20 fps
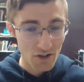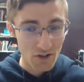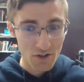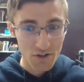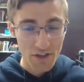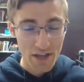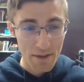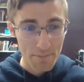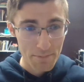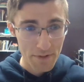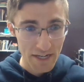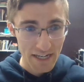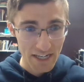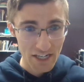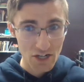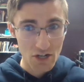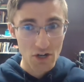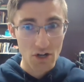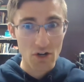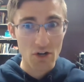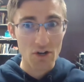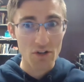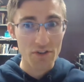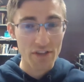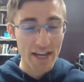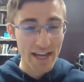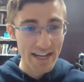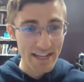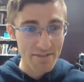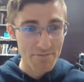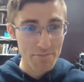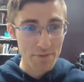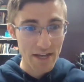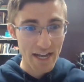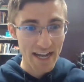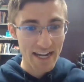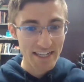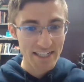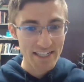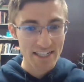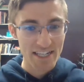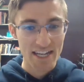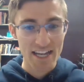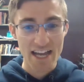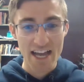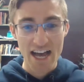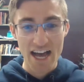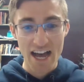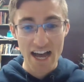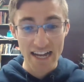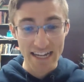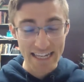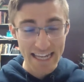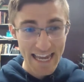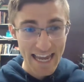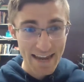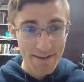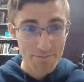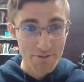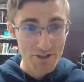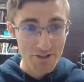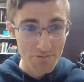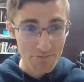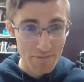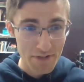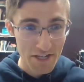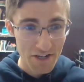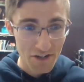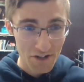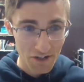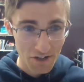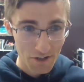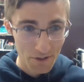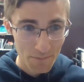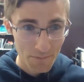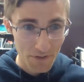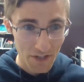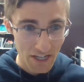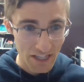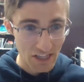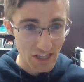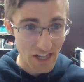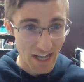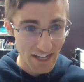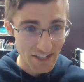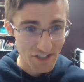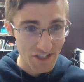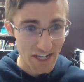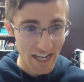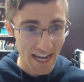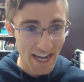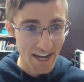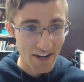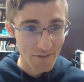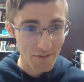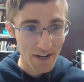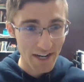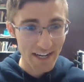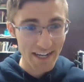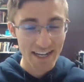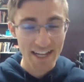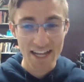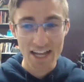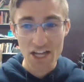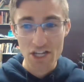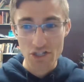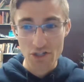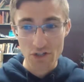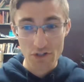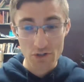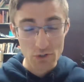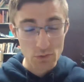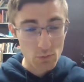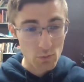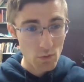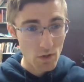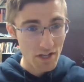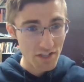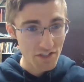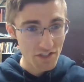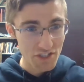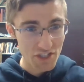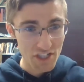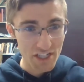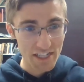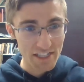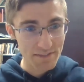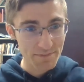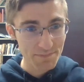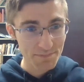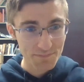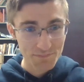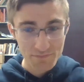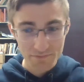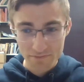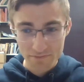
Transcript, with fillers: All that pain, all that impact uh, came to meet her on the last day, right? So there's one sin,